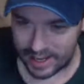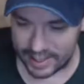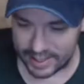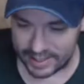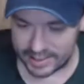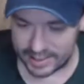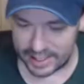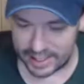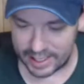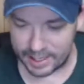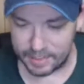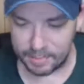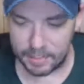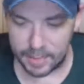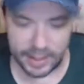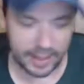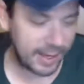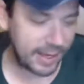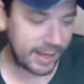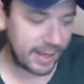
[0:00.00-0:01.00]
as it can
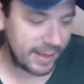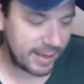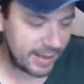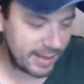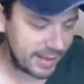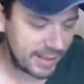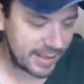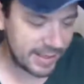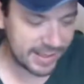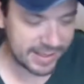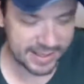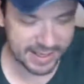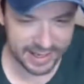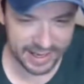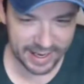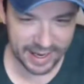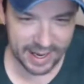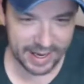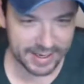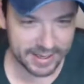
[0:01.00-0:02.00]
be.
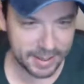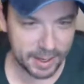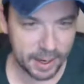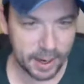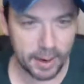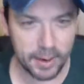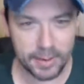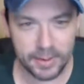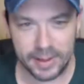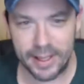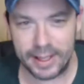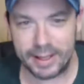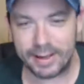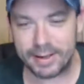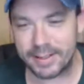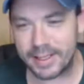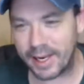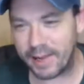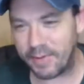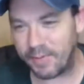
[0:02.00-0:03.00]
I don't think
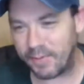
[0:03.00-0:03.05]
there's any